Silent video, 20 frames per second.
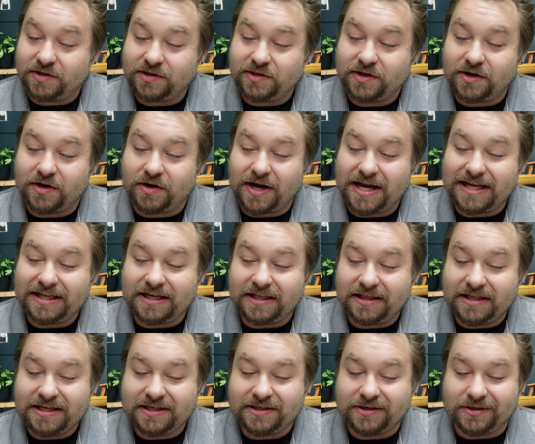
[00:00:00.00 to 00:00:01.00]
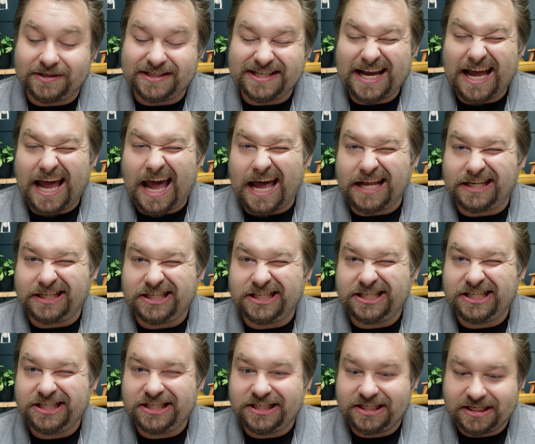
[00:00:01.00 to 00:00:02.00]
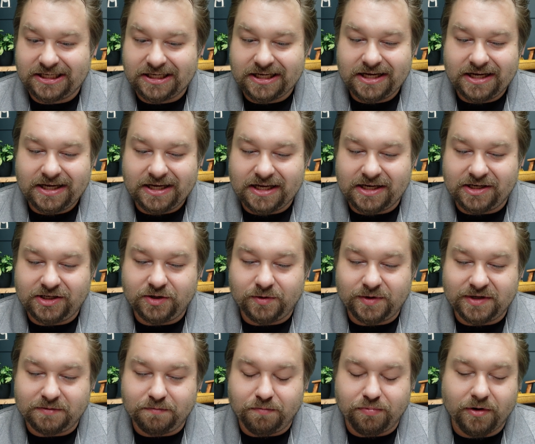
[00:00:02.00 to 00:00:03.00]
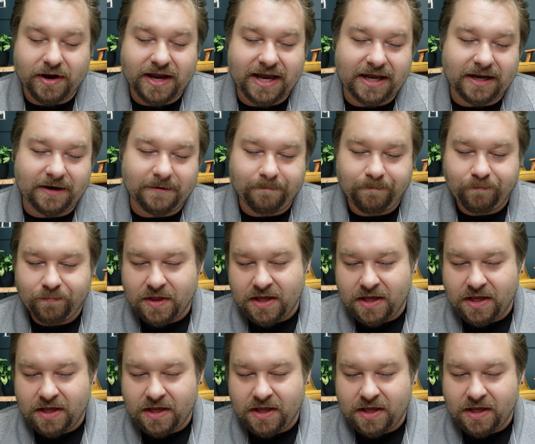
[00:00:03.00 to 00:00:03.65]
Sir, and the lizards etched into his brain.